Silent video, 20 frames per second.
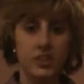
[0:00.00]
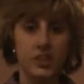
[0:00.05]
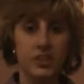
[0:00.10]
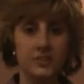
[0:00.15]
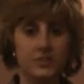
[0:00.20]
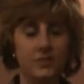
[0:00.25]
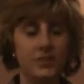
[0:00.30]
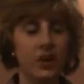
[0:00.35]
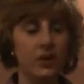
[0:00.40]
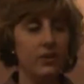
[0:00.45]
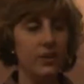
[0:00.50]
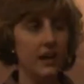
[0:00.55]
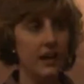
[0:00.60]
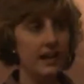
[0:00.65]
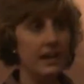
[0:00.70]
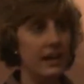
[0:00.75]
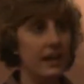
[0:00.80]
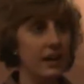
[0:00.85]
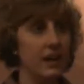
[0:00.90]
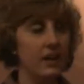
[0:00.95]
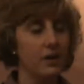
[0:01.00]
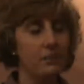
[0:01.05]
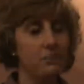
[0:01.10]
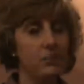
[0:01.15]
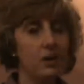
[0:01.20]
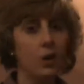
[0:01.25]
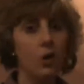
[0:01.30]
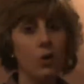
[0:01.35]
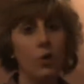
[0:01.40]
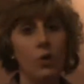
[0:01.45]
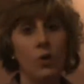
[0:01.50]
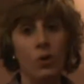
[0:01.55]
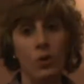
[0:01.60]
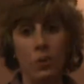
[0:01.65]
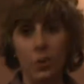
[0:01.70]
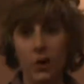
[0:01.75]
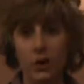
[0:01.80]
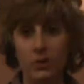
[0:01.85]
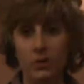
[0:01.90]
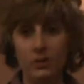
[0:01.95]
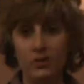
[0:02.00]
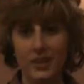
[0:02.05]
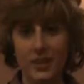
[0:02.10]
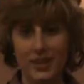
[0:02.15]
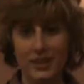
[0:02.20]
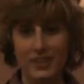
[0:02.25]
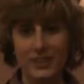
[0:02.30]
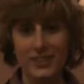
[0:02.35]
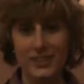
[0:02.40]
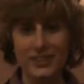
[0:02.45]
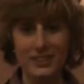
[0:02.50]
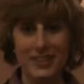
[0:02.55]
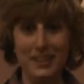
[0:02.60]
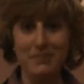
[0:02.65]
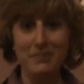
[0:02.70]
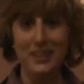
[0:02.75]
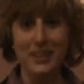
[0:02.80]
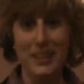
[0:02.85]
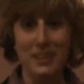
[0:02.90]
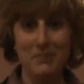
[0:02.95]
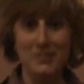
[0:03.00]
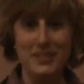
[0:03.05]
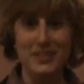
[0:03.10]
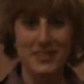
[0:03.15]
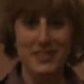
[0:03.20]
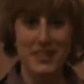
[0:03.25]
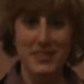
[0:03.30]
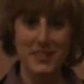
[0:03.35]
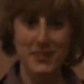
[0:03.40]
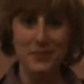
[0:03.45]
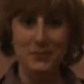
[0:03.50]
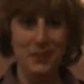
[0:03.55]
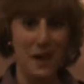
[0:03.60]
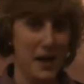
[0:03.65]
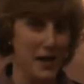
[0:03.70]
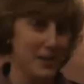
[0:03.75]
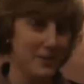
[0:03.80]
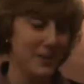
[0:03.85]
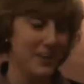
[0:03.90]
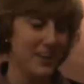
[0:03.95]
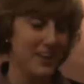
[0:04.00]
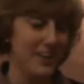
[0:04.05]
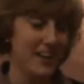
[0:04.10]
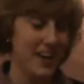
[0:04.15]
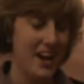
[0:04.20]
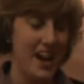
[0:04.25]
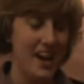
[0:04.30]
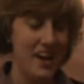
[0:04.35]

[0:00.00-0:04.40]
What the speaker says: Good, okay. Well, like she said, my name is Lisa Wagner.